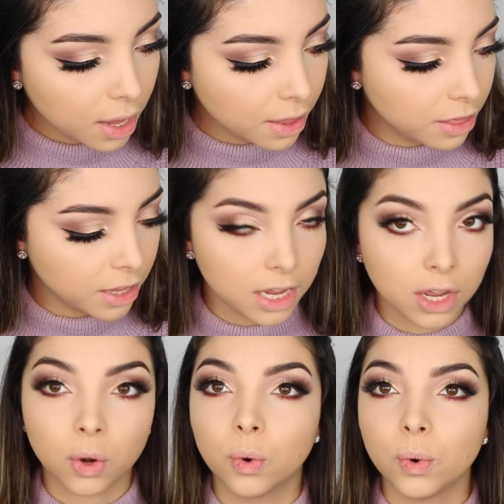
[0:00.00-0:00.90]
the
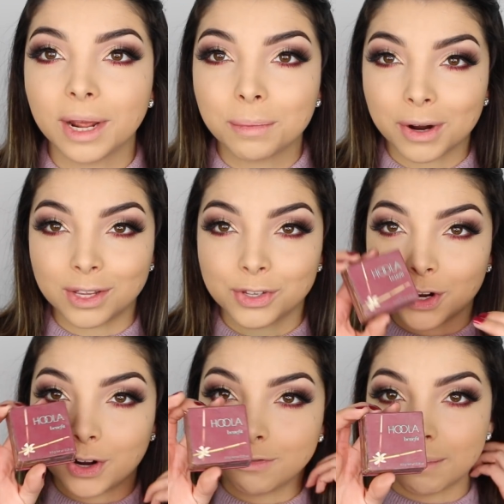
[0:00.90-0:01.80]
Hoola
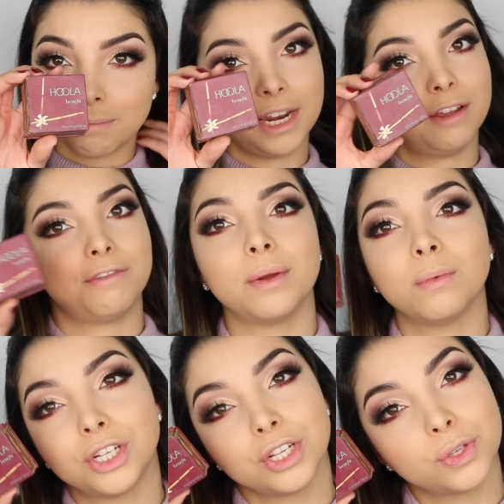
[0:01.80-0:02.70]
bronzer from Benefit,
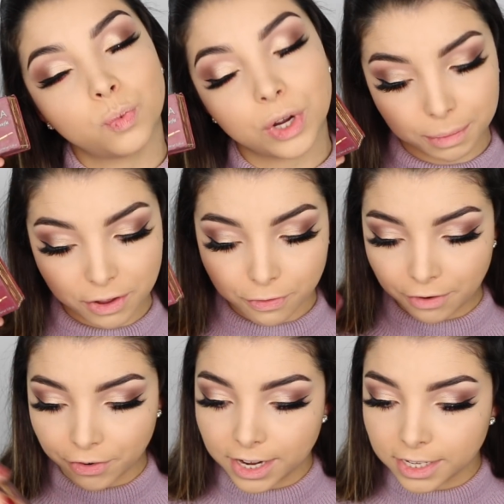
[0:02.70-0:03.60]
which is one of my
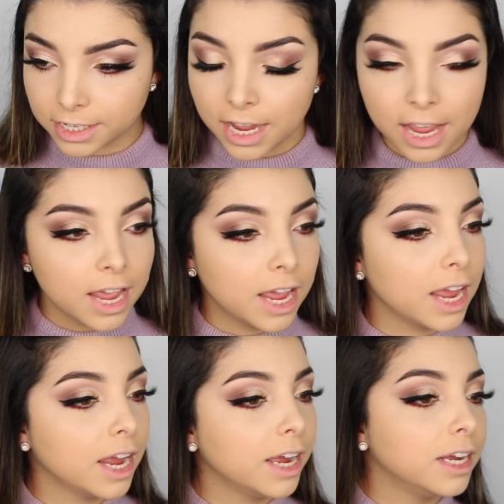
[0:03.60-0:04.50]
favorites,
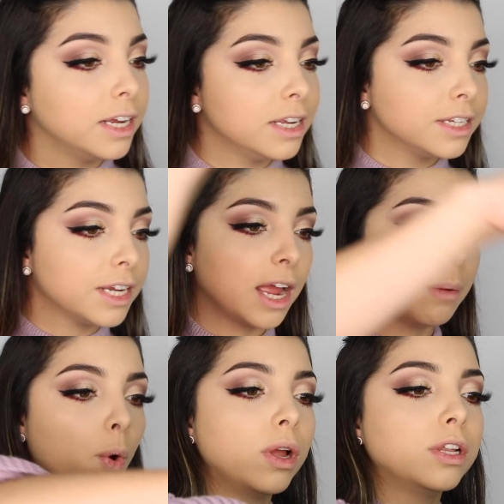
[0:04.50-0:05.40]
and
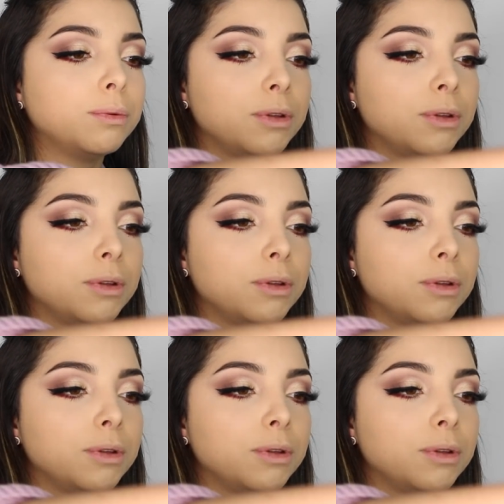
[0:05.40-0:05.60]
I'm going to